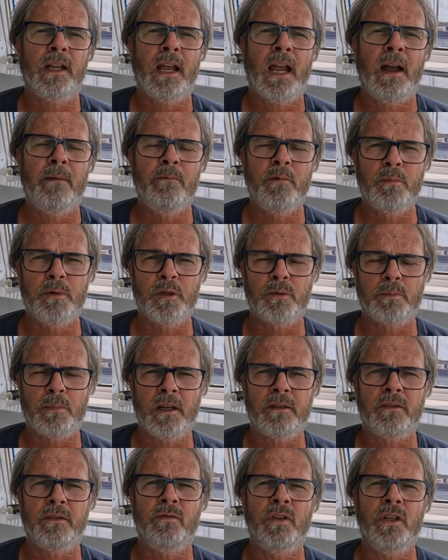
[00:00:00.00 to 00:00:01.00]
have a
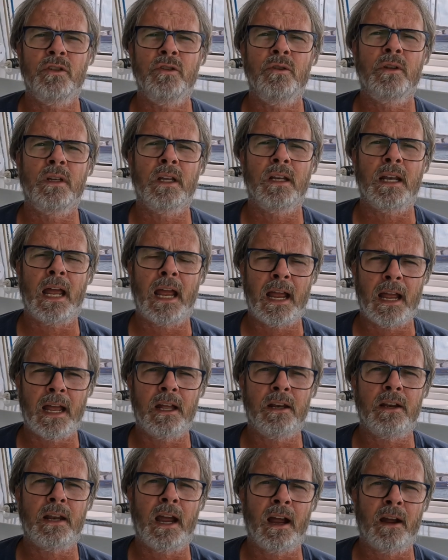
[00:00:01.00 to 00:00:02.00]
perspective that you can
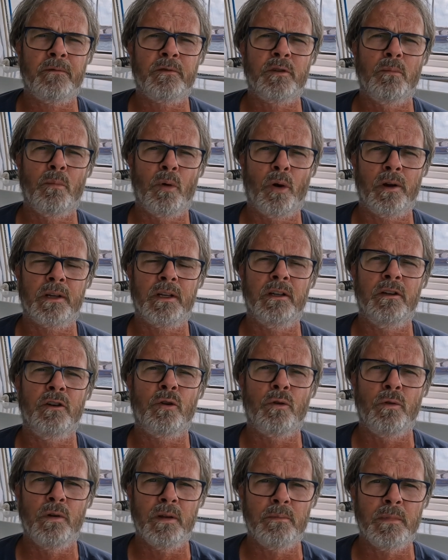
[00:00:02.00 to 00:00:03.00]
add aftermarket
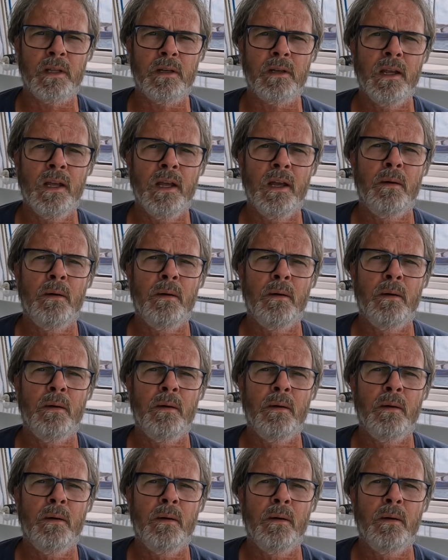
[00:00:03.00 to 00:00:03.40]
equipment